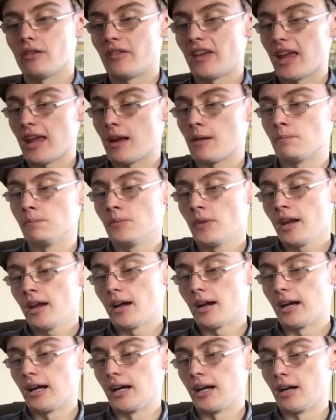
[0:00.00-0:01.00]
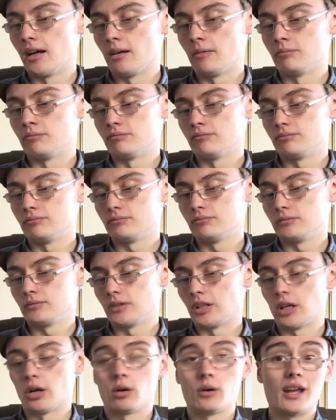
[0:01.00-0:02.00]
of him um,
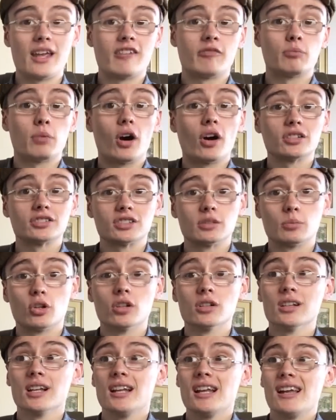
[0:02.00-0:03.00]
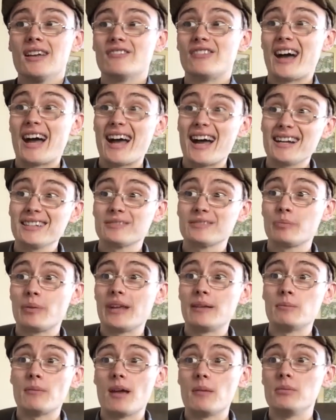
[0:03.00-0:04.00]
you know, if possible. There has
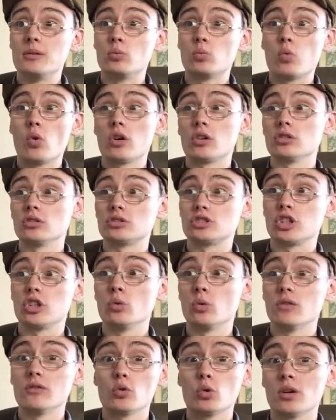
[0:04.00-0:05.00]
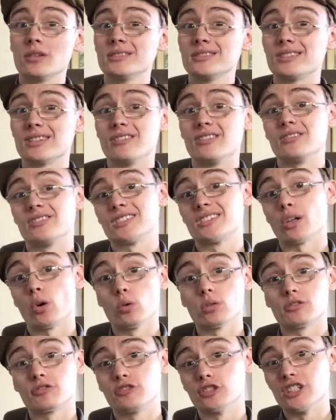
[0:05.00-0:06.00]
been maybe one or two other ones that have
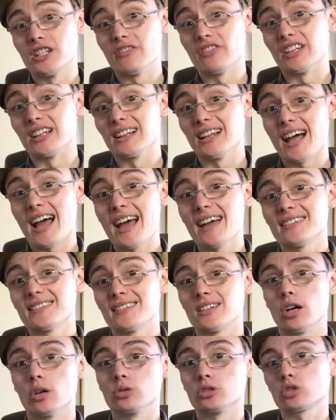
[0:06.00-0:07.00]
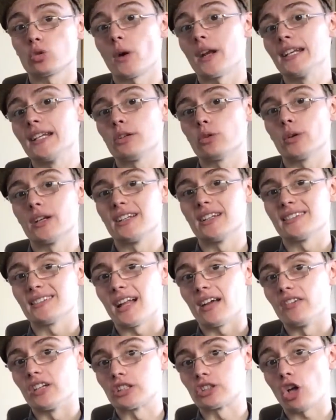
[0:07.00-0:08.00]
sold for even less, so 20 quid is
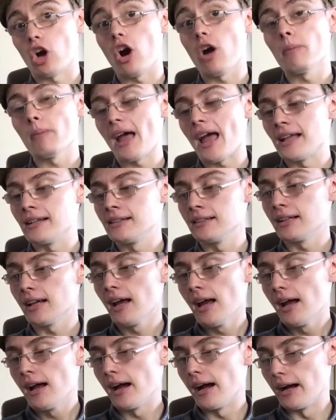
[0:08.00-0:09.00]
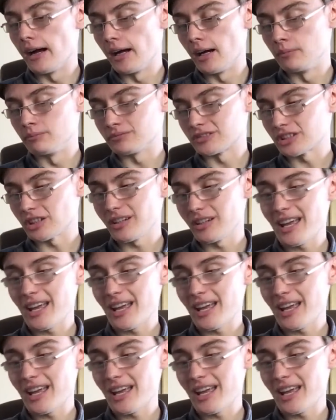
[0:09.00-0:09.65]
like the top end. Um, so